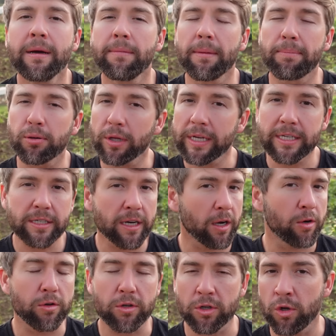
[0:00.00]
but please
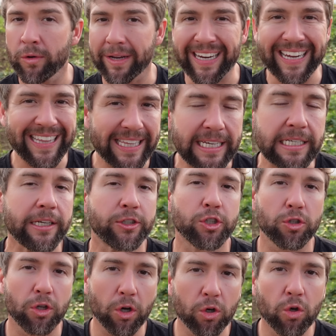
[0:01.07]
know you can get these at
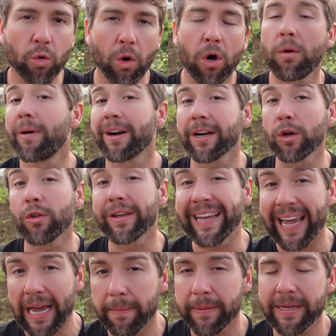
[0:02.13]
your local Walmart. Go to the
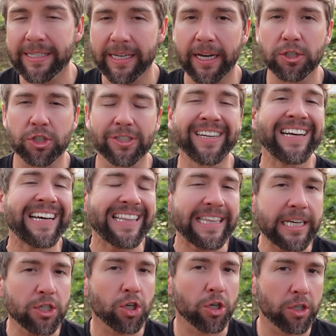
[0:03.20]
camping section.
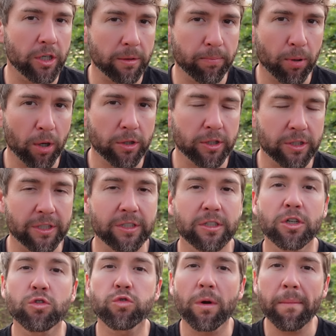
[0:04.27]
These are good purchases
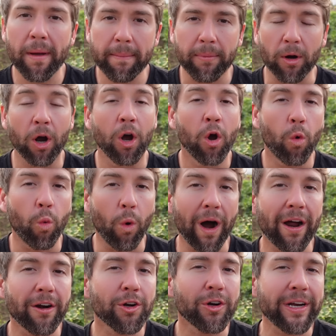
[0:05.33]
because remember,
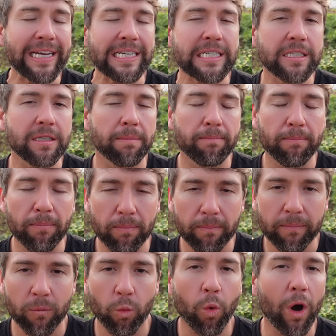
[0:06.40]
water is the
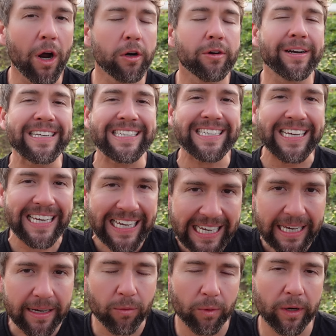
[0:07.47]
water is
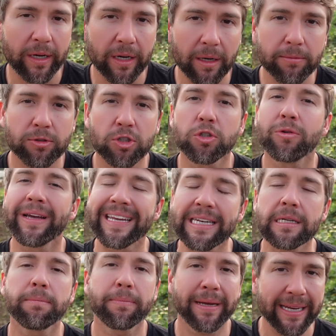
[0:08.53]
key when it comes to
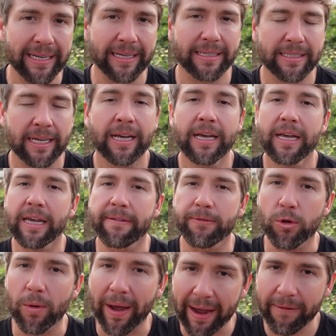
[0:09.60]
independence. If
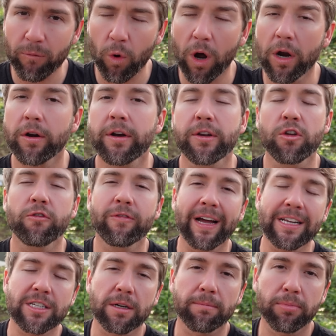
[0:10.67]
you have water and you've
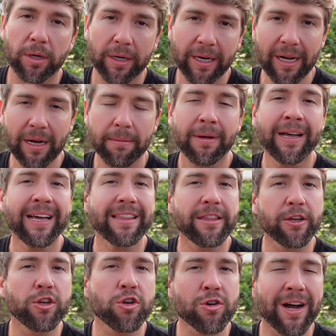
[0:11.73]
got some put up,
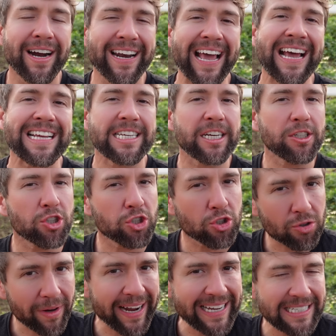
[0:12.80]
then you're not as
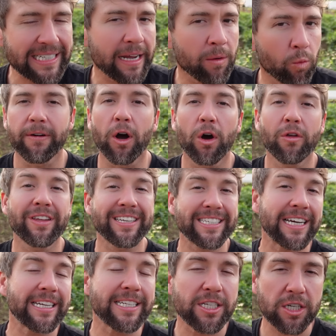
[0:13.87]
stressed and all of a
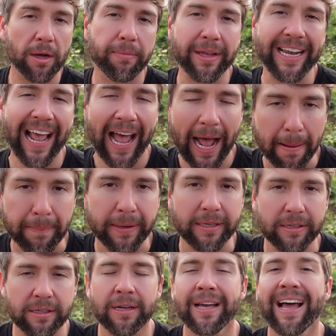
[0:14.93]
sudden something
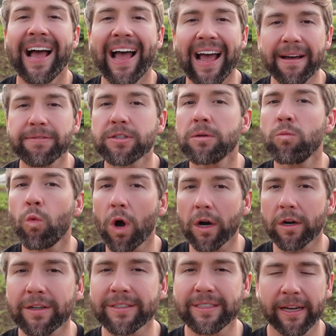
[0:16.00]
happens. Have some
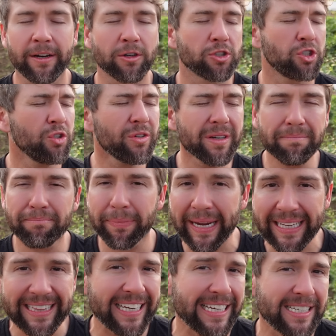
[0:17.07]
containers. You can
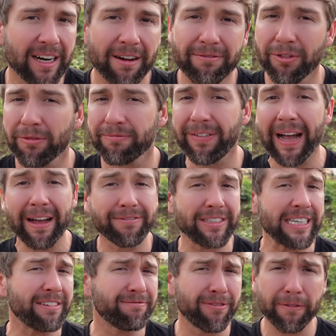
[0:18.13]
pick these up for five,
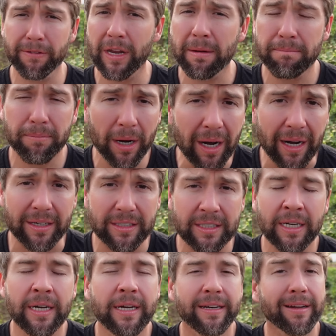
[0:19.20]
ten, fifteen
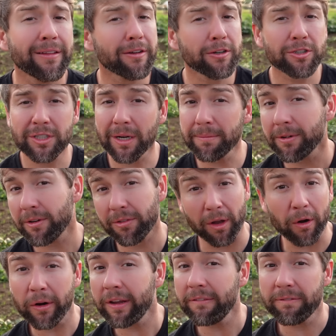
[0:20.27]
bucks. Now there's some that are
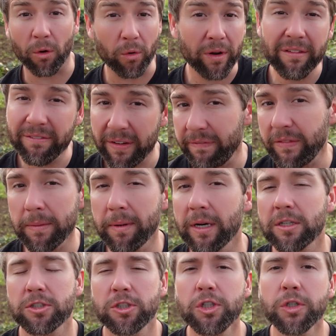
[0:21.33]
thirty and forty and fifty
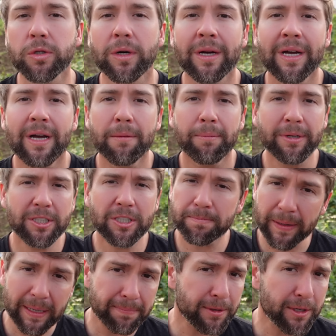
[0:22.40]
bucks too, but just
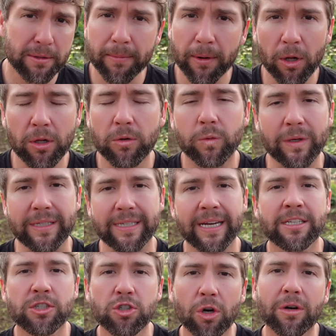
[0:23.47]
pick up the smaller ones
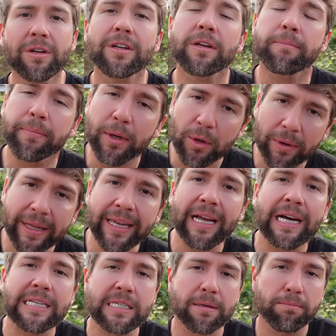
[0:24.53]
and start building
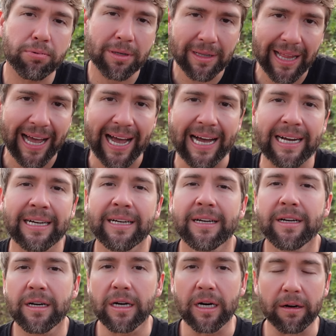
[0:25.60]
a supply
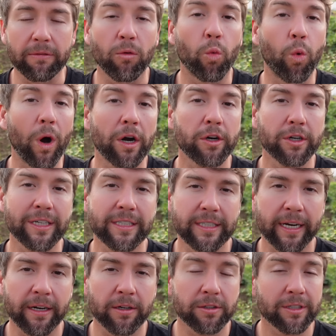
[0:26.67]
of water
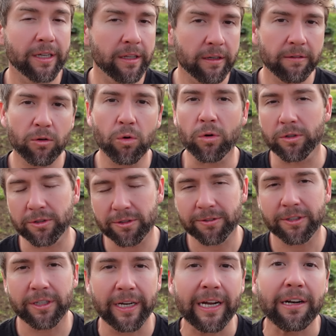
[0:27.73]
containers. And then of course,
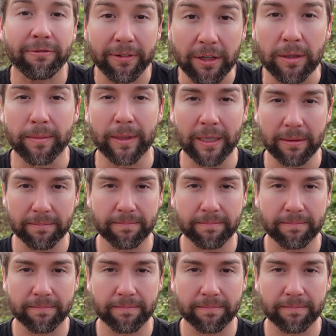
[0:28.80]
you gotta fill them up.